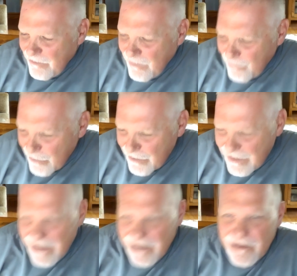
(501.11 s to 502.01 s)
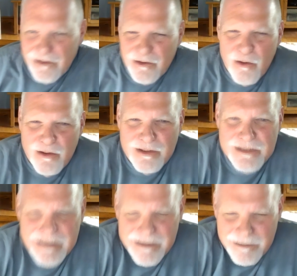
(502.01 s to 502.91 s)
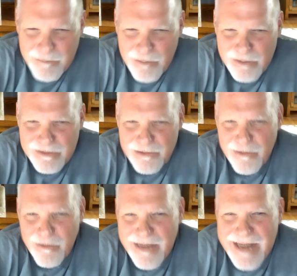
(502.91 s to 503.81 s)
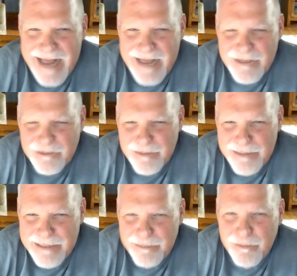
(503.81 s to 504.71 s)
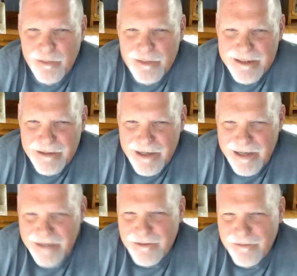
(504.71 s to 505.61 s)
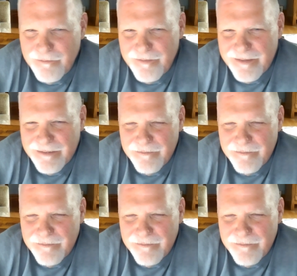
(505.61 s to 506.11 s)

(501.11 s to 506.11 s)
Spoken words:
would cause most direct action people to